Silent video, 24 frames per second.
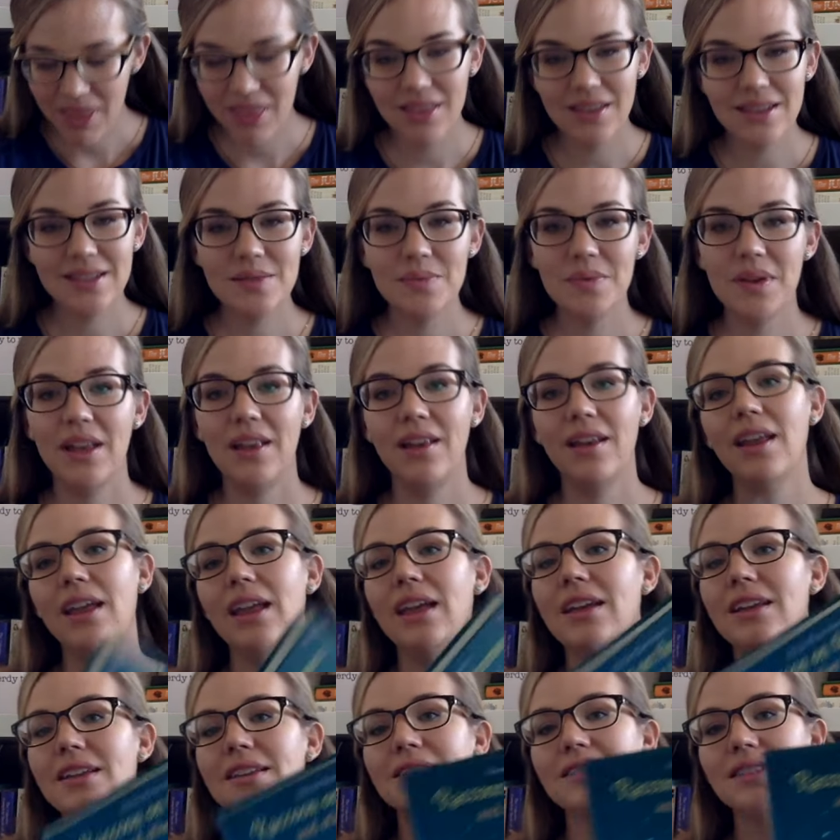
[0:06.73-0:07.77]
This one
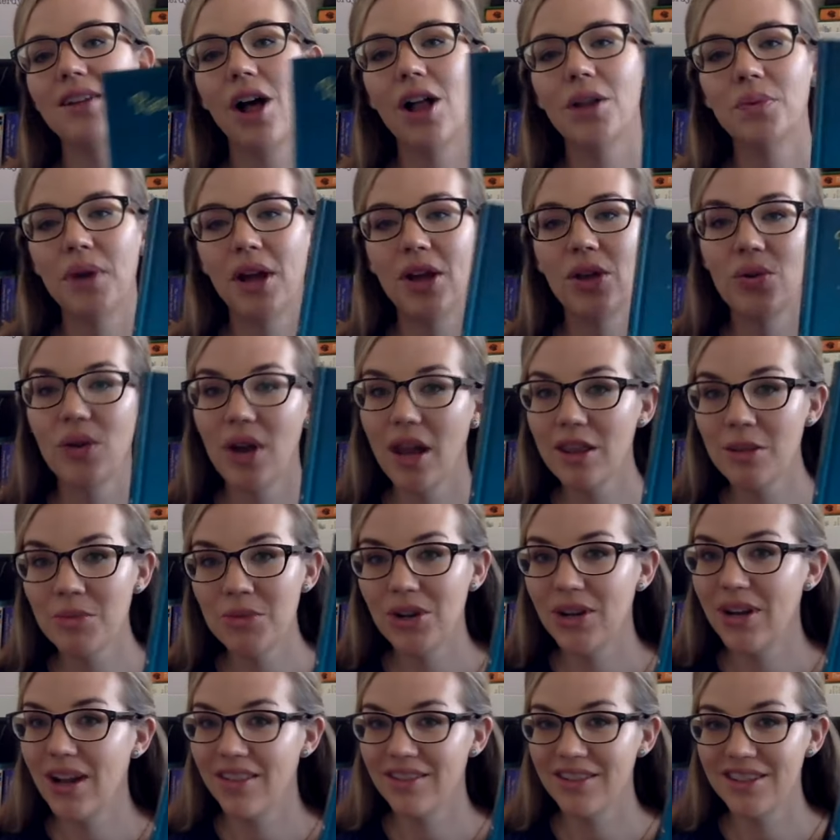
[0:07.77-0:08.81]
is called Raccoon on the
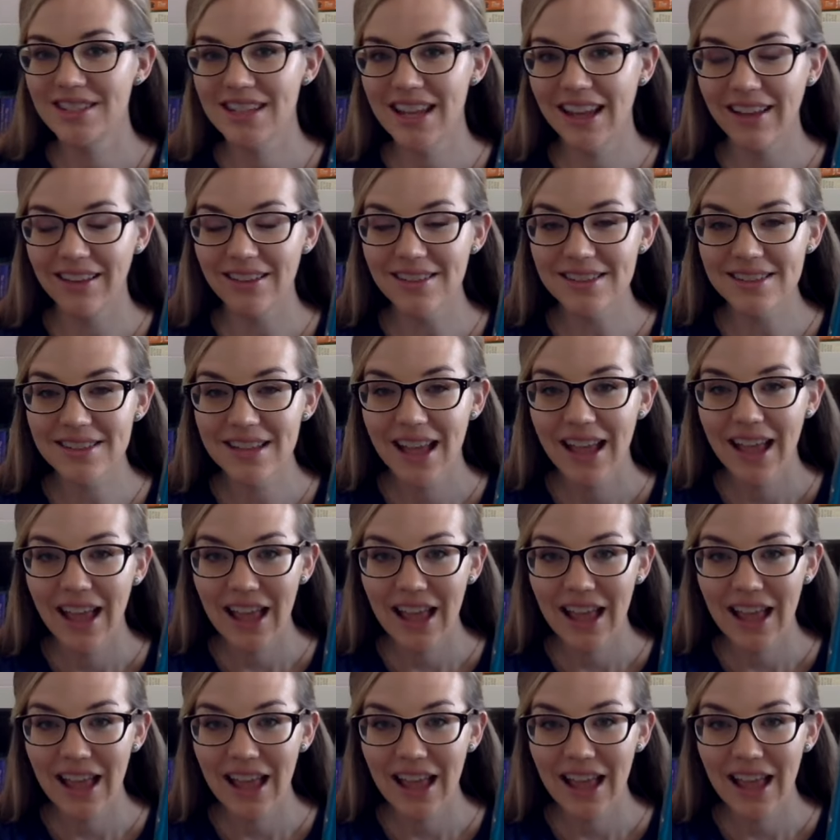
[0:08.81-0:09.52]
Moon and Other Tales.